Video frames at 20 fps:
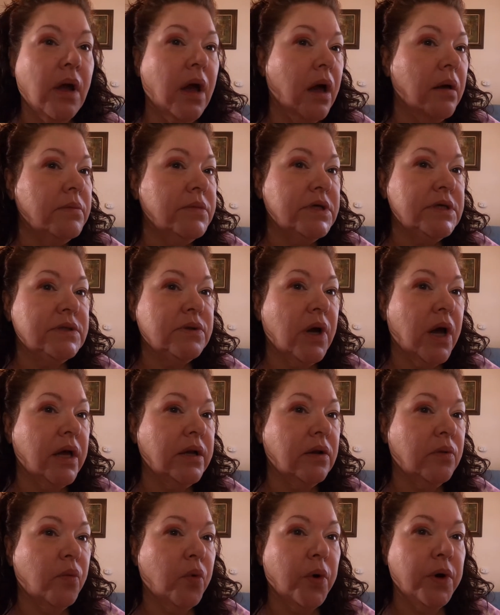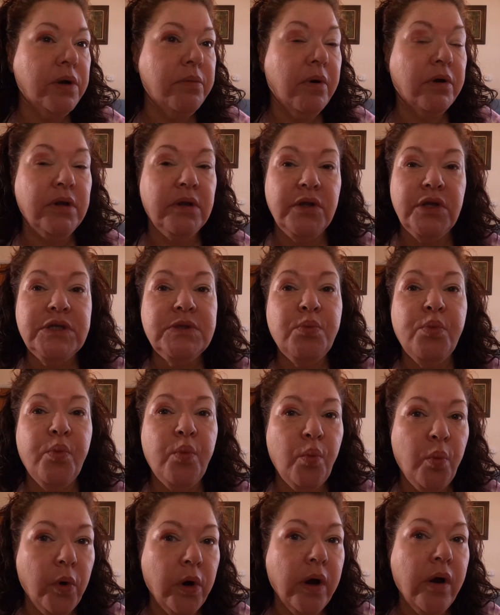I'm just kind of worried about just
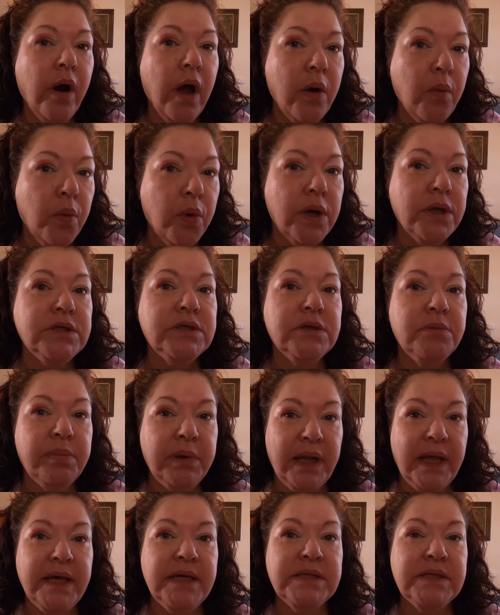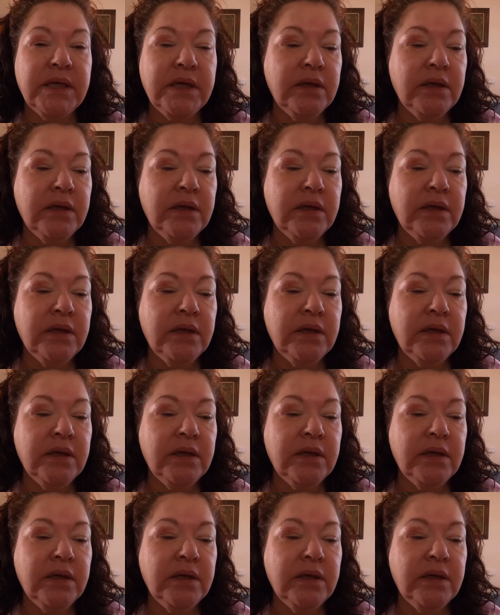where I want to place